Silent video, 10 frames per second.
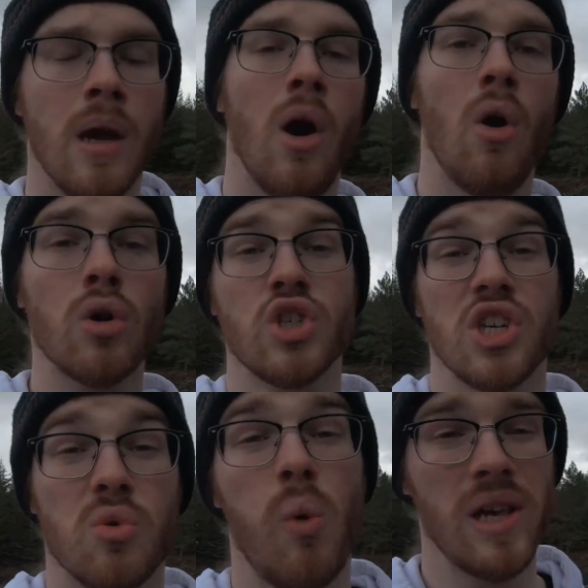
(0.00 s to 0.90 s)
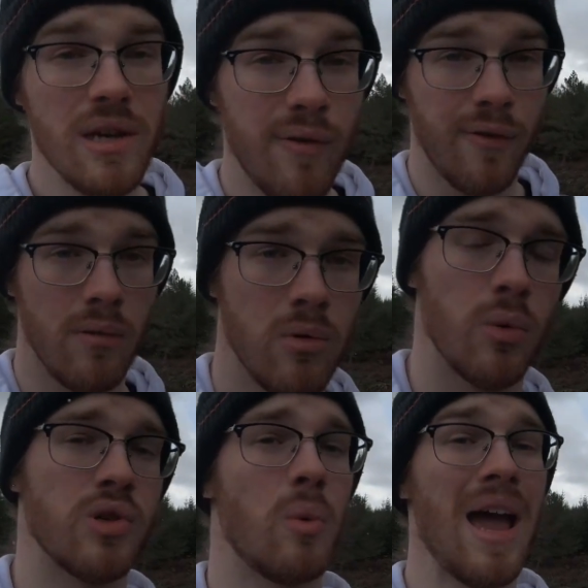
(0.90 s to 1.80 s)
Archie's wife, who was
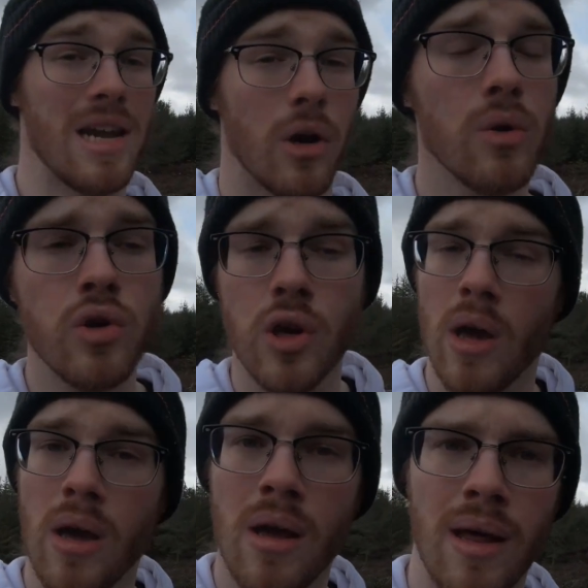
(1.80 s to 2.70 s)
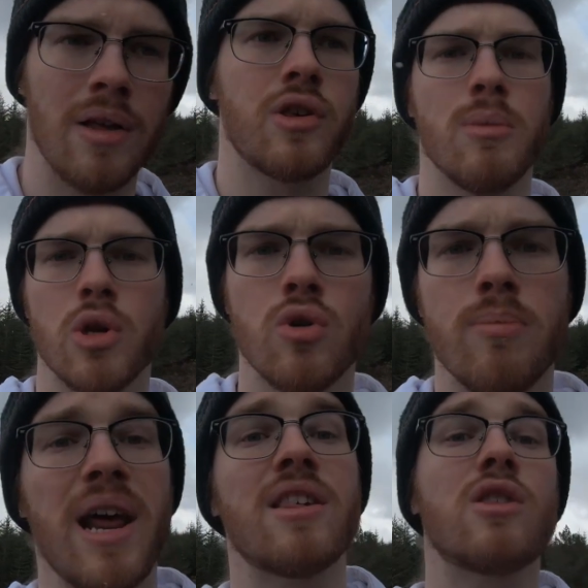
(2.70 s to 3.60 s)
a wet nurse, that's someone who
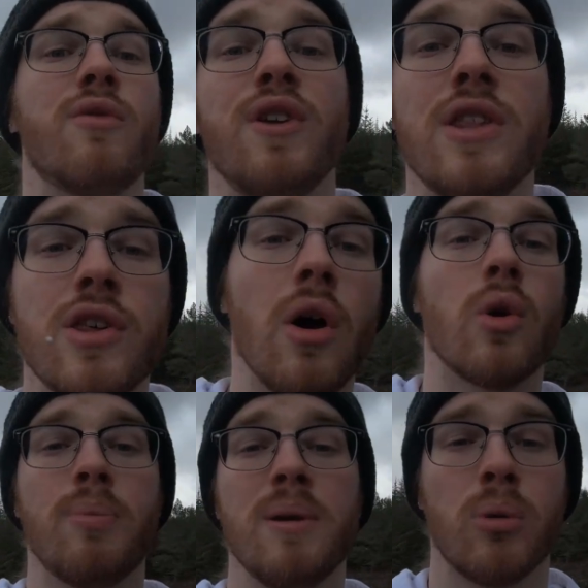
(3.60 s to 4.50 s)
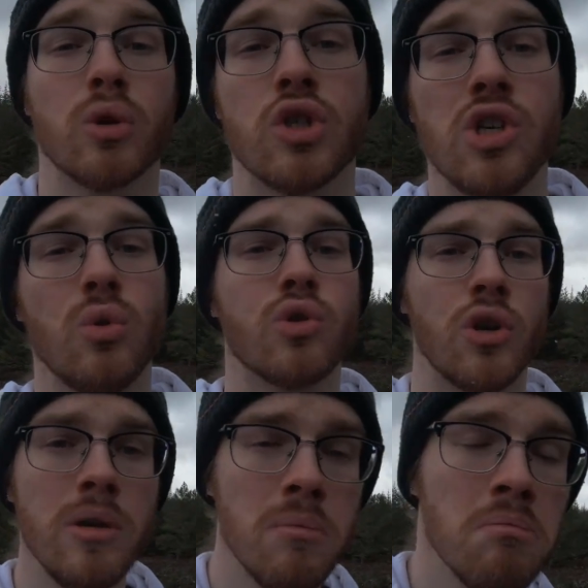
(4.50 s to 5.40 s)
breastfeeds other people's
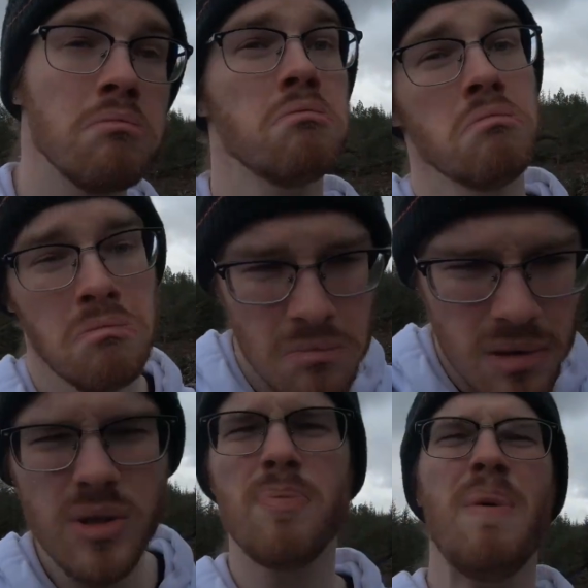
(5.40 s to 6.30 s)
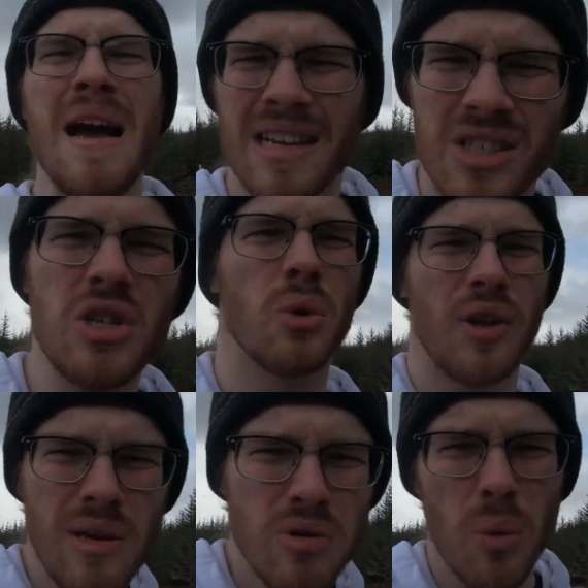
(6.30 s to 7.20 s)
children. It was the past, you know,
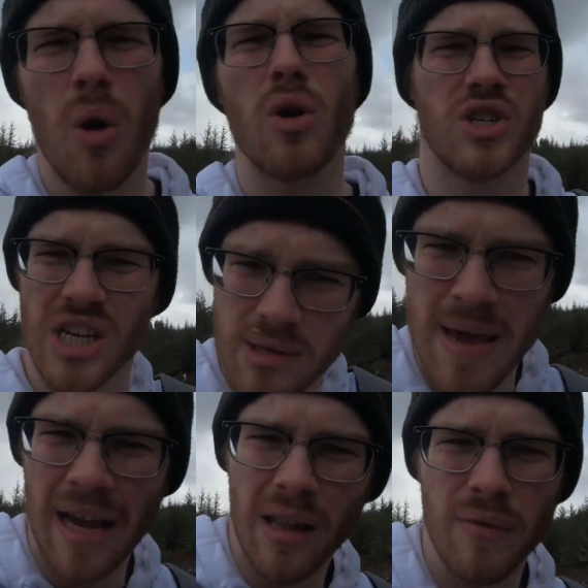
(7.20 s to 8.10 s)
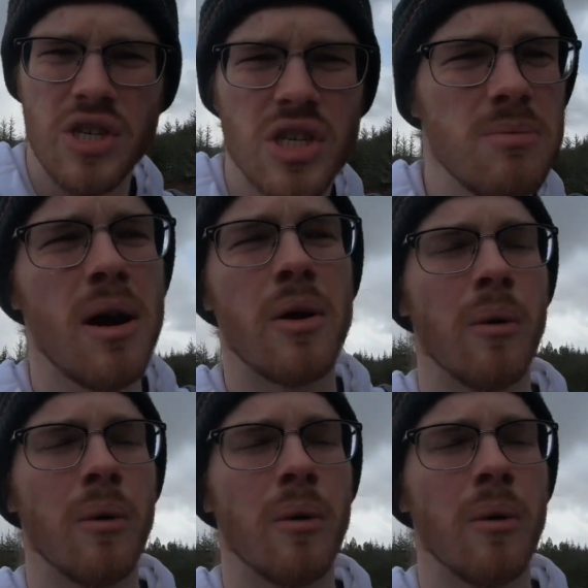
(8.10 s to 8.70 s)
times were hard, you had to make a living somehow.